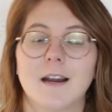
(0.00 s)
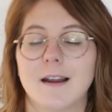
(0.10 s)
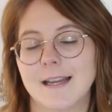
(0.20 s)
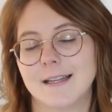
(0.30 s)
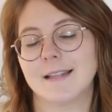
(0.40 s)

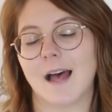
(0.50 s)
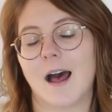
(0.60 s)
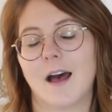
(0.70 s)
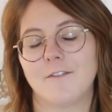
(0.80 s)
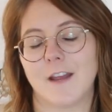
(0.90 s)
There
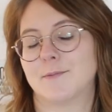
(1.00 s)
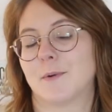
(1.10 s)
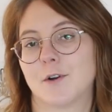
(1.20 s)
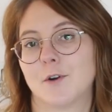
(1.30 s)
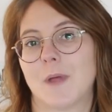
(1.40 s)
is a
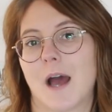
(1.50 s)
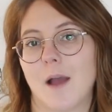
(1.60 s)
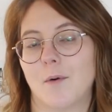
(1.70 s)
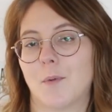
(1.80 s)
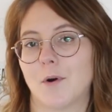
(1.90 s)
Facebook group that
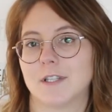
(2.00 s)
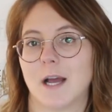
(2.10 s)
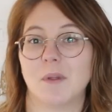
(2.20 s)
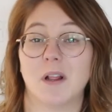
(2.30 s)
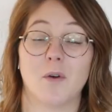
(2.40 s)
I will
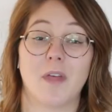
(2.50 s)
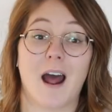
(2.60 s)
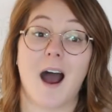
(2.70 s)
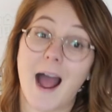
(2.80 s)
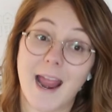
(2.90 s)
post down below
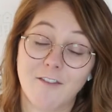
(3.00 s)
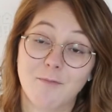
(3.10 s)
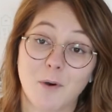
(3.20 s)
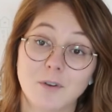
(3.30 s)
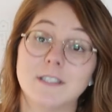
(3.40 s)
that I have
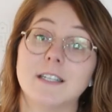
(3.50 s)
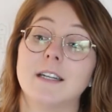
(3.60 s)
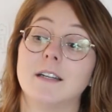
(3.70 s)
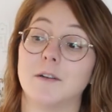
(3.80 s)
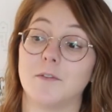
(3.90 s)

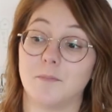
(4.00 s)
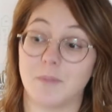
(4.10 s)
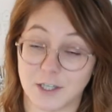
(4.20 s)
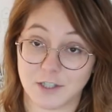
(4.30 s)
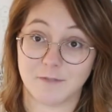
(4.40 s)
posted
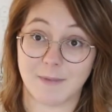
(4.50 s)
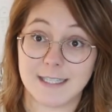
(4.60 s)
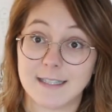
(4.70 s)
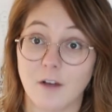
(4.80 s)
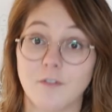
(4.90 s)
pictures of
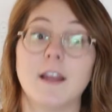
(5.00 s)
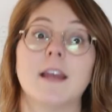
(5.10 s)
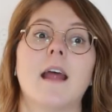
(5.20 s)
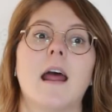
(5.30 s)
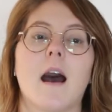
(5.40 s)
myself in.
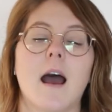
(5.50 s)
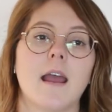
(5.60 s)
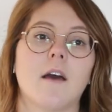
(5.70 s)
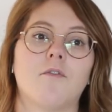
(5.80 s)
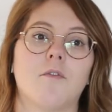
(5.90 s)
And
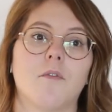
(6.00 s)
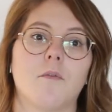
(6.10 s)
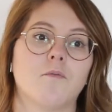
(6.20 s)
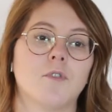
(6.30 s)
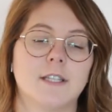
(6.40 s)
I've
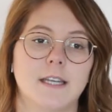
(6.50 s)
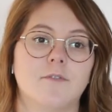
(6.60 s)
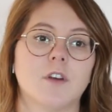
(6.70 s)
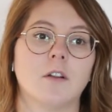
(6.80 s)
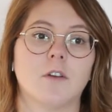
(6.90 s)

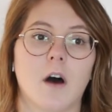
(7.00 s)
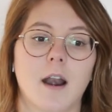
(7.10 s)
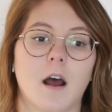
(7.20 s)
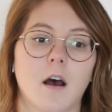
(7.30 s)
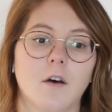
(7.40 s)
received a
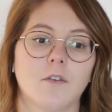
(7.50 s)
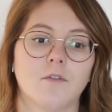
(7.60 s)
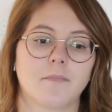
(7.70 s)
lot of,